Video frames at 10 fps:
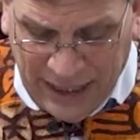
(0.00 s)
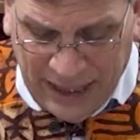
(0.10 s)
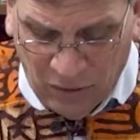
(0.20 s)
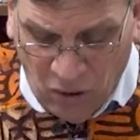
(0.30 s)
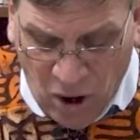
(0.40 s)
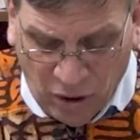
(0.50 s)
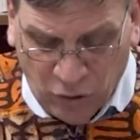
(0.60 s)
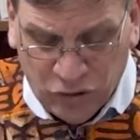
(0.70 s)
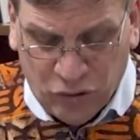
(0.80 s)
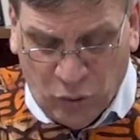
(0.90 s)
how long
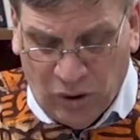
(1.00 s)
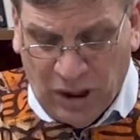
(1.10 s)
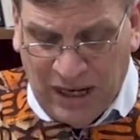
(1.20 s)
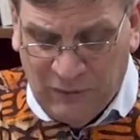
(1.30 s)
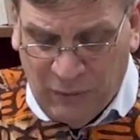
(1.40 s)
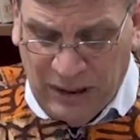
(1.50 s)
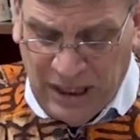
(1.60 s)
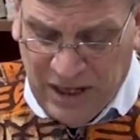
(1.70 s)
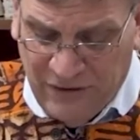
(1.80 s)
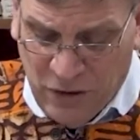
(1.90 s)
or short a life we
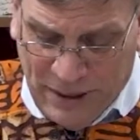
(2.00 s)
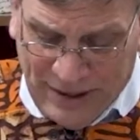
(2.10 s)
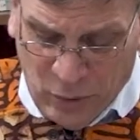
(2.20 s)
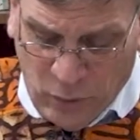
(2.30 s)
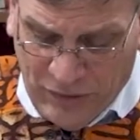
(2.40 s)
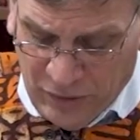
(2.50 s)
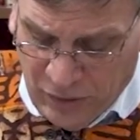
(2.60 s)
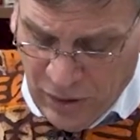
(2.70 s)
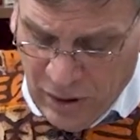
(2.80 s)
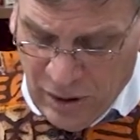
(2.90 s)
live, no matter
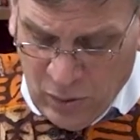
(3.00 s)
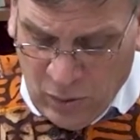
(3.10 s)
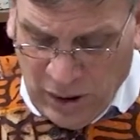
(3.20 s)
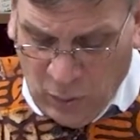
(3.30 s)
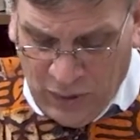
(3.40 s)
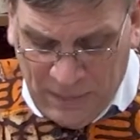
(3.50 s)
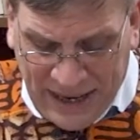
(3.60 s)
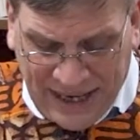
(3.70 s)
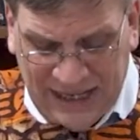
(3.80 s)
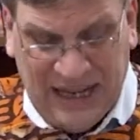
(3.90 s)
whether uh, we
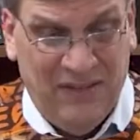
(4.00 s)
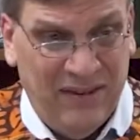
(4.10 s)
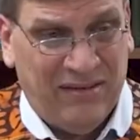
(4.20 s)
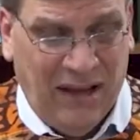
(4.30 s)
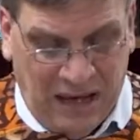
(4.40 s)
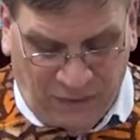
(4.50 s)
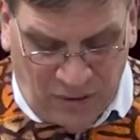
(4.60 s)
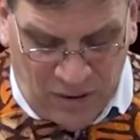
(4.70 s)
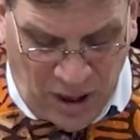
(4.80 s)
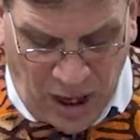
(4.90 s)
make it in this life
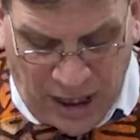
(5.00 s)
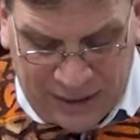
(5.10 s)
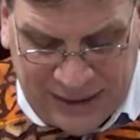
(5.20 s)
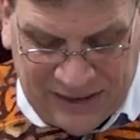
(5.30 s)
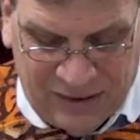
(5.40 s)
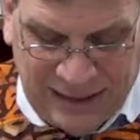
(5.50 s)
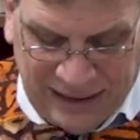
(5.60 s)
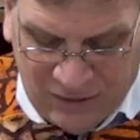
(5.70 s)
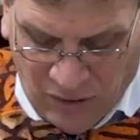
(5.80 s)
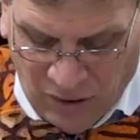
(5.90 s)
or not, that's,
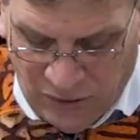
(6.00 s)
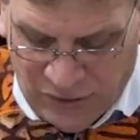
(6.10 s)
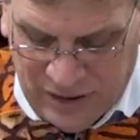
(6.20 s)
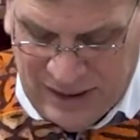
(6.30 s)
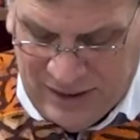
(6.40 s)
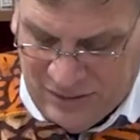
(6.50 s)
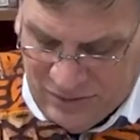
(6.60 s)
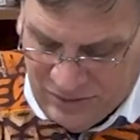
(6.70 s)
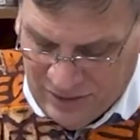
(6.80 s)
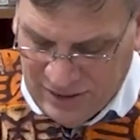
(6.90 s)
that is all there
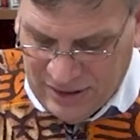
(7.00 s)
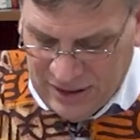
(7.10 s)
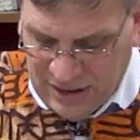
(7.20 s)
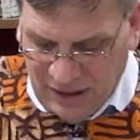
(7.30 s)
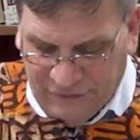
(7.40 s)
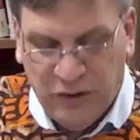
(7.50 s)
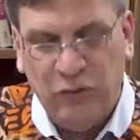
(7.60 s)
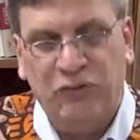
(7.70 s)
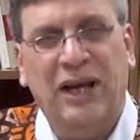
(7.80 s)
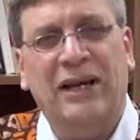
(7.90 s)
is. A
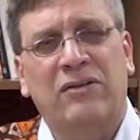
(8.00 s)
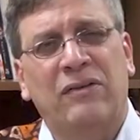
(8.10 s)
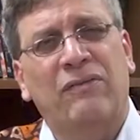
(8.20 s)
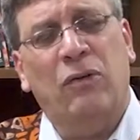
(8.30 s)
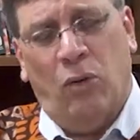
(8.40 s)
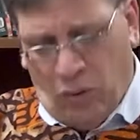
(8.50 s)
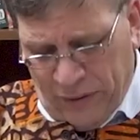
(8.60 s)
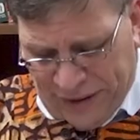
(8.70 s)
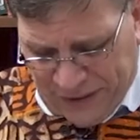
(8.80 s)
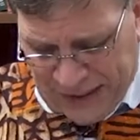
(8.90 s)
few seconds of
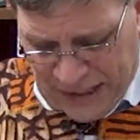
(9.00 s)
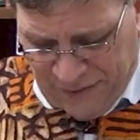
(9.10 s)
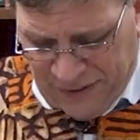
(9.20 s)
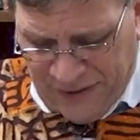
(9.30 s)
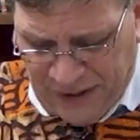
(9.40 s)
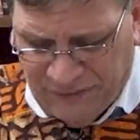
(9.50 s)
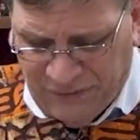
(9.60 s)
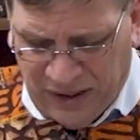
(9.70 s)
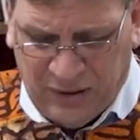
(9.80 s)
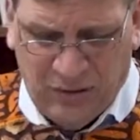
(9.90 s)
glory, then everything
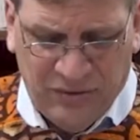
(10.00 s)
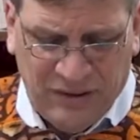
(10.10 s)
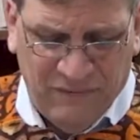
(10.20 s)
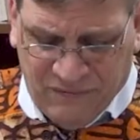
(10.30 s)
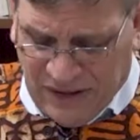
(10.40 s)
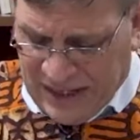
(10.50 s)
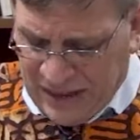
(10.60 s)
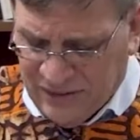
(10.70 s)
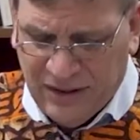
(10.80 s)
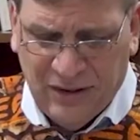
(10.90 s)
flickers and
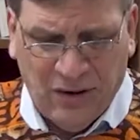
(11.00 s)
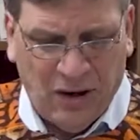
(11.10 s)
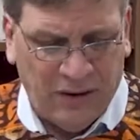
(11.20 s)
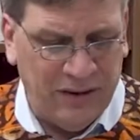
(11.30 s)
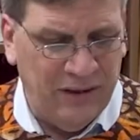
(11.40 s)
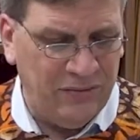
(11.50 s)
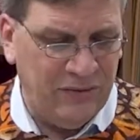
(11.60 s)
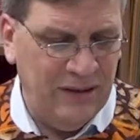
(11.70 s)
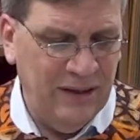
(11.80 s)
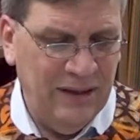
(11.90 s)
fades into darkness.